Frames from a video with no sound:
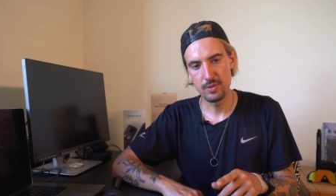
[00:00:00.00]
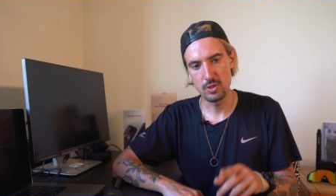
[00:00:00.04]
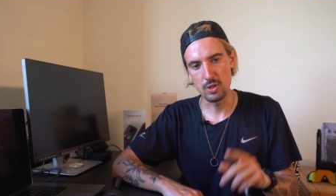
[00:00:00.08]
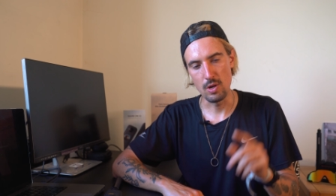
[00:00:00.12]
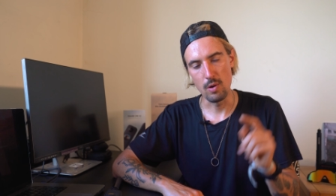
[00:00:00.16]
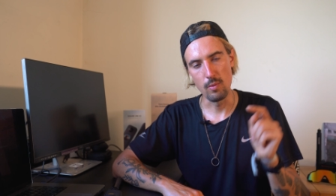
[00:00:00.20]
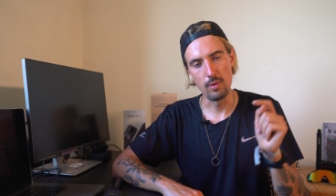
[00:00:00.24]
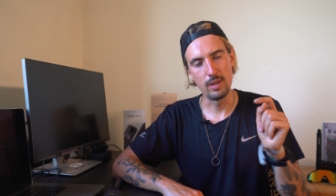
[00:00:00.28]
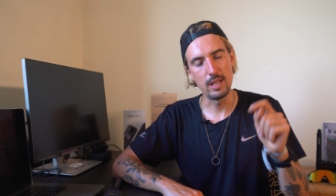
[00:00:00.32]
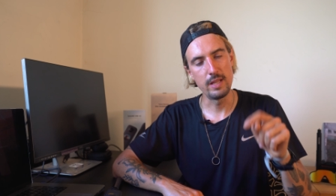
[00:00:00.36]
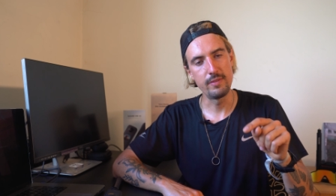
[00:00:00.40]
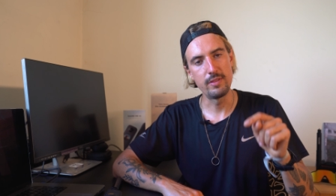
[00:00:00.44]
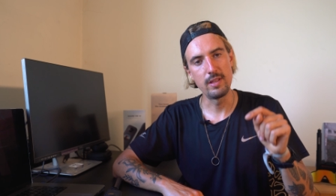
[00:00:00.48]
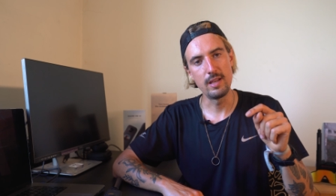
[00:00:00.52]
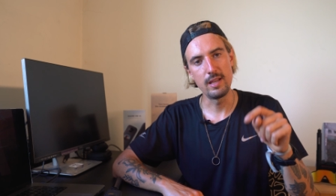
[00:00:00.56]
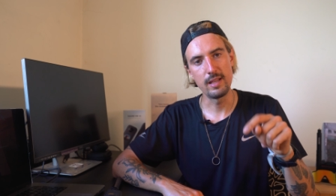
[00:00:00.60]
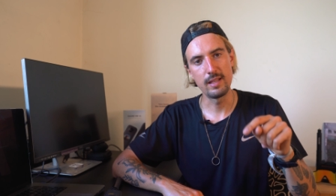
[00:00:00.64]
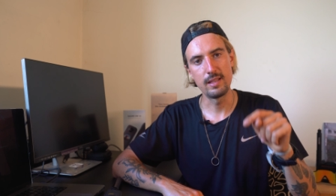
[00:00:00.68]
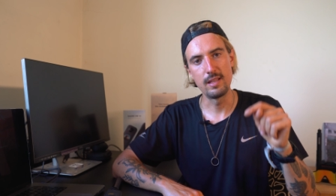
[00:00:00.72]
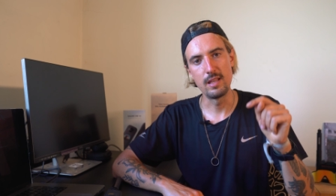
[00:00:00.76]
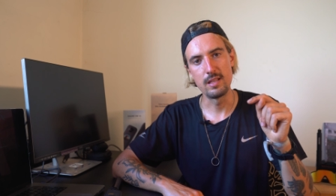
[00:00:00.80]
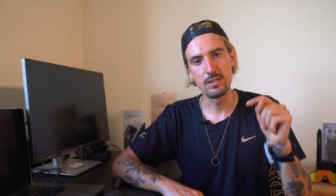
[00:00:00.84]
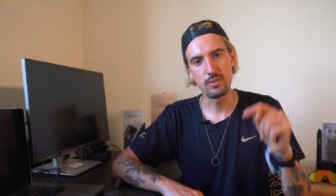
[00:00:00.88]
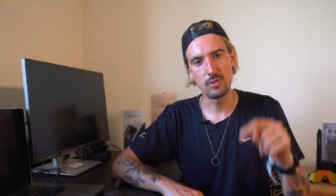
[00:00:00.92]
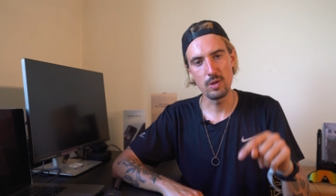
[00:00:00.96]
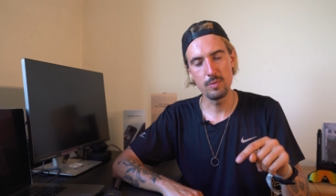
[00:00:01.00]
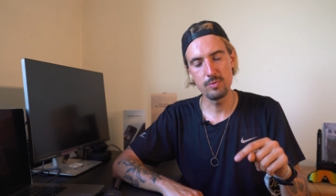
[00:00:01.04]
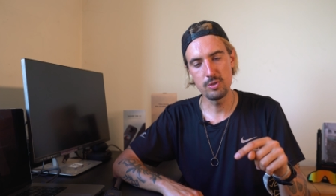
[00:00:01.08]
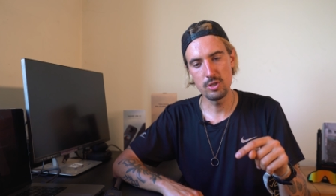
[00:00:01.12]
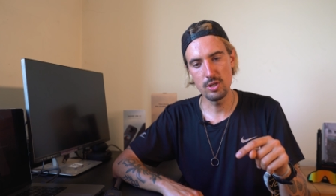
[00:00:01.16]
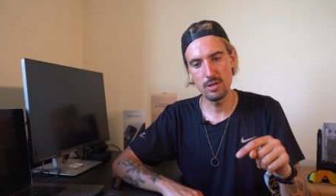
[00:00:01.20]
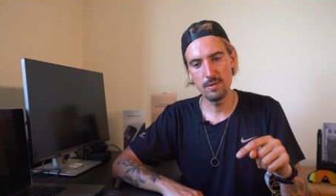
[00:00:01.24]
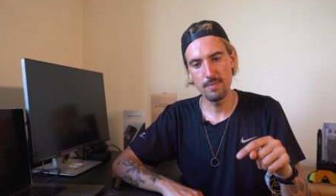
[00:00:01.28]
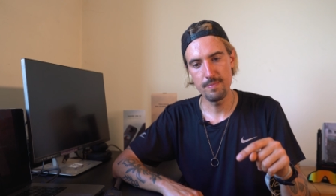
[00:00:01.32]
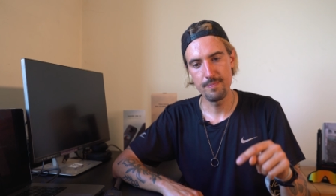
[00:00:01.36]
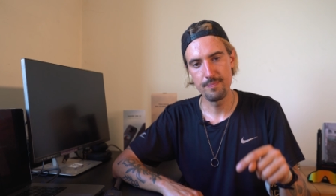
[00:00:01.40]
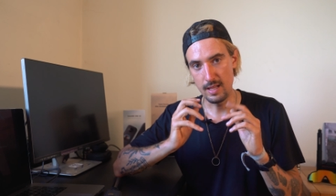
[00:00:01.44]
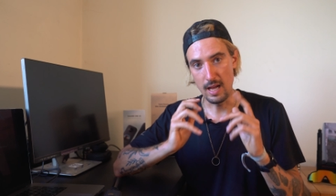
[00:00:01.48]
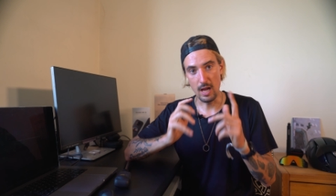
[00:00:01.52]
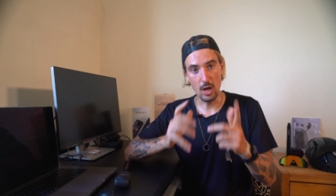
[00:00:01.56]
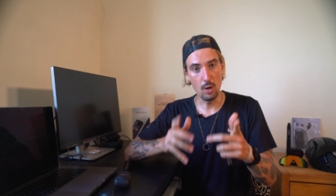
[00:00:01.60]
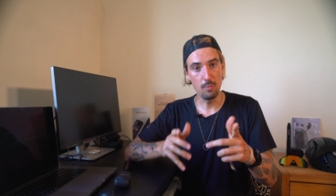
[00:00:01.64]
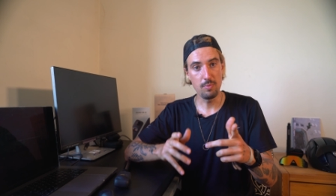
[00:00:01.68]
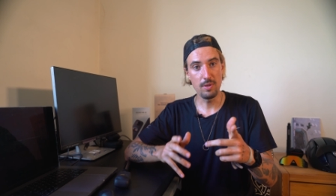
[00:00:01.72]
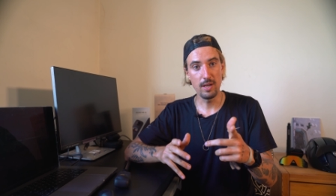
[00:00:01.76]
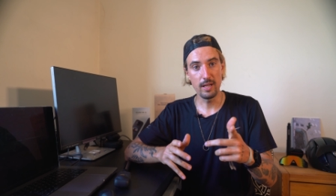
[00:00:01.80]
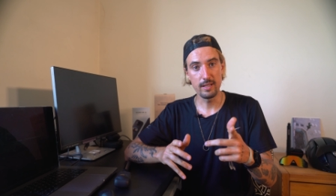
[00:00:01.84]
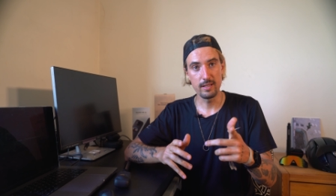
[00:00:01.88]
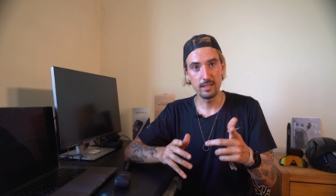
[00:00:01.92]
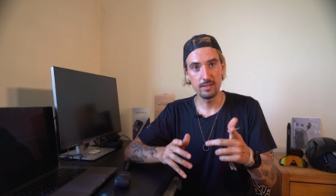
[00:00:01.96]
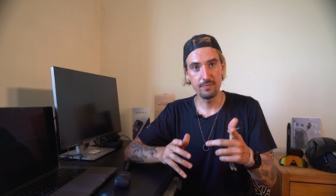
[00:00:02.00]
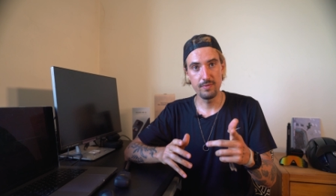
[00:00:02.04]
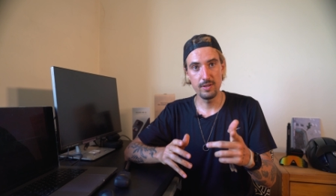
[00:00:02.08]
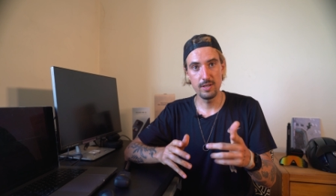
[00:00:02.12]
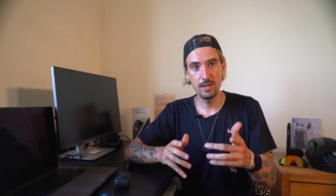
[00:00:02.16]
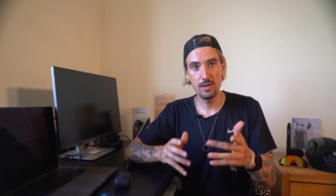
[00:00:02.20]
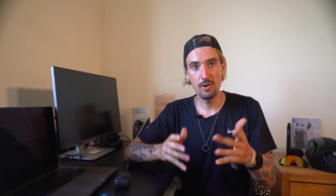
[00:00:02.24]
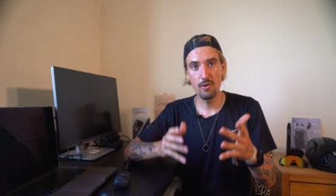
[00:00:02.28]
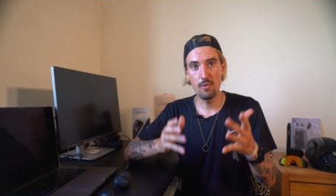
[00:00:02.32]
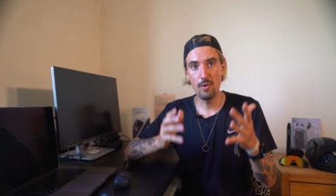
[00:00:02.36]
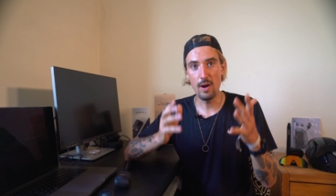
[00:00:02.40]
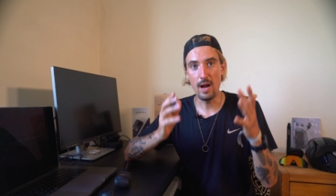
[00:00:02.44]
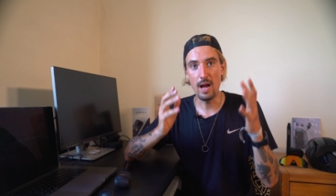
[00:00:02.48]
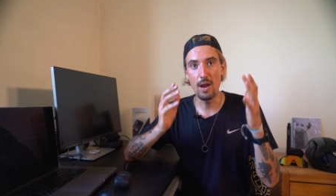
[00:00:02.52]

So I will leave the link in the description. I hope you like this video.